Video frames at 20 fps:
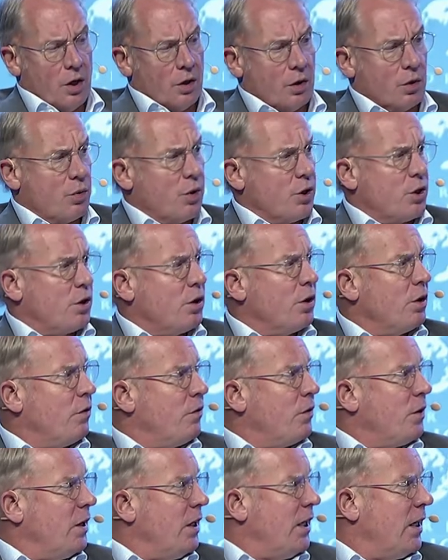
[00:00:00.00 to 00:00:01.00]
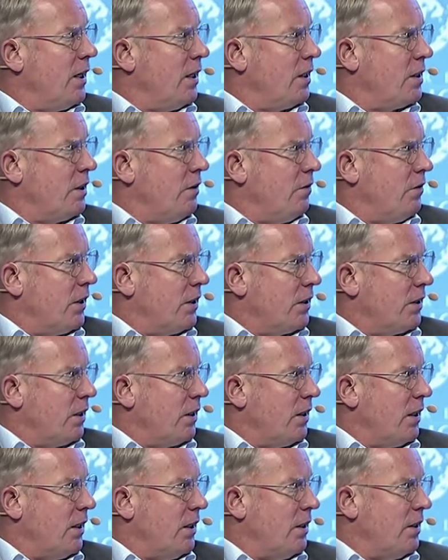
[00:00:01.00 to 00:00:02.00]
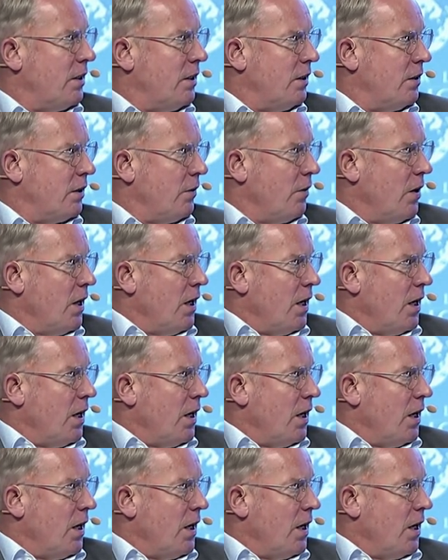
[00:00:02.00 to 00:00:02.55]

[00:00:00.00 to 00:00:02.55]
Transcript: the question of the negative externalities.